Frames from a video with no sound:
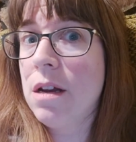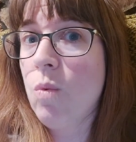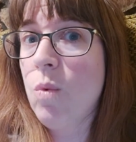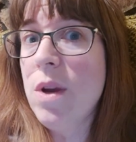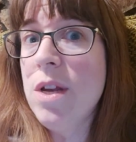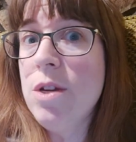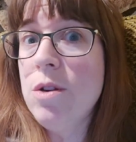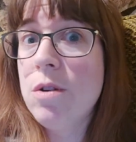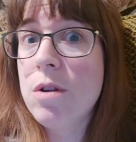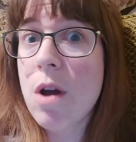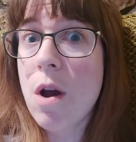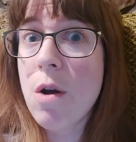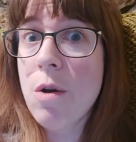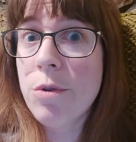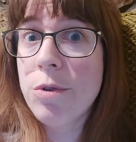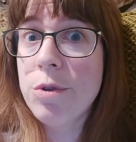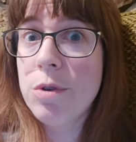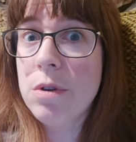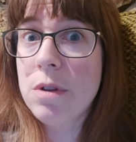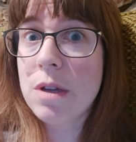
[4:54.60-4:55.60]
When you go
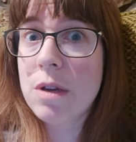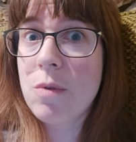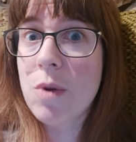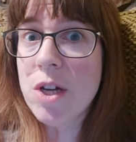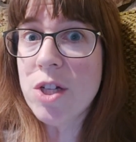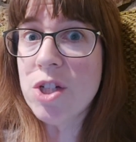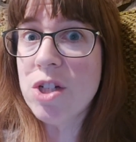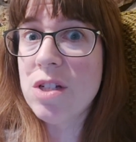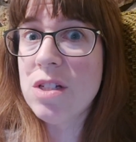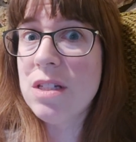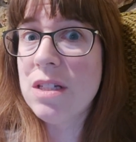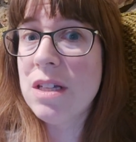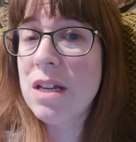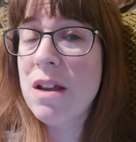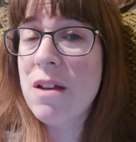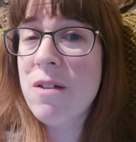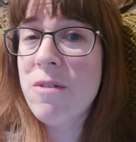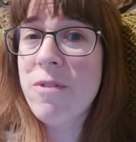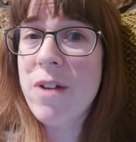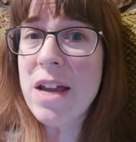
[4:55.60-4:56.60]
through the questions,
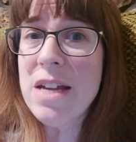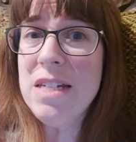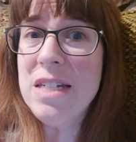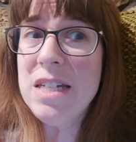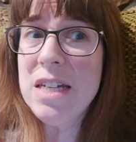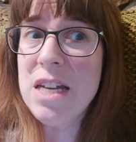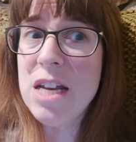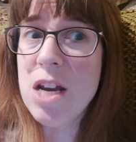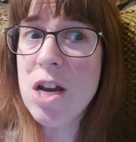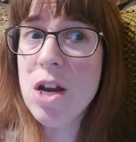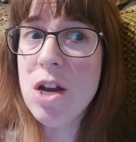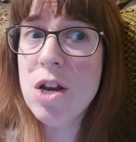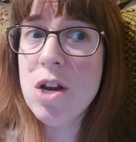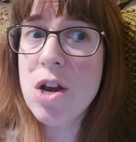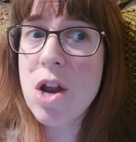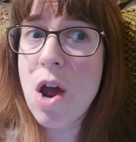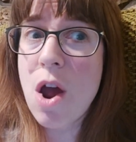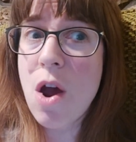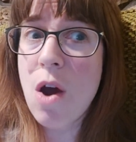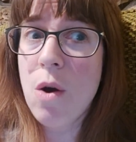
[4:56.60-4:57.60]
if I didn't
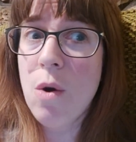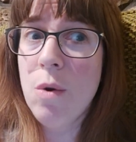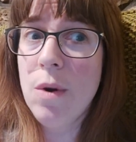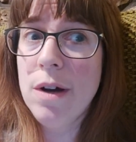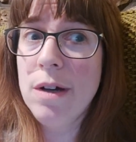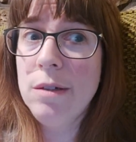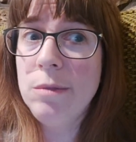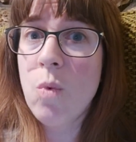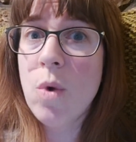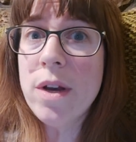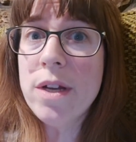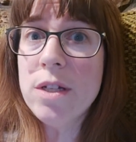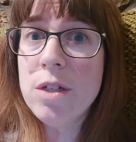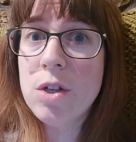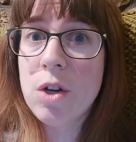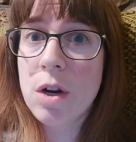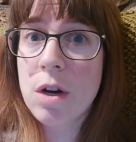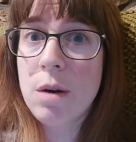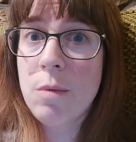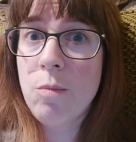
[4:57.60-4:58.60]
know what a
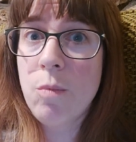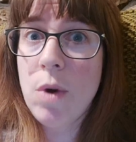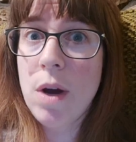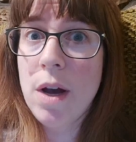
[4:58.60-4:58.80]
term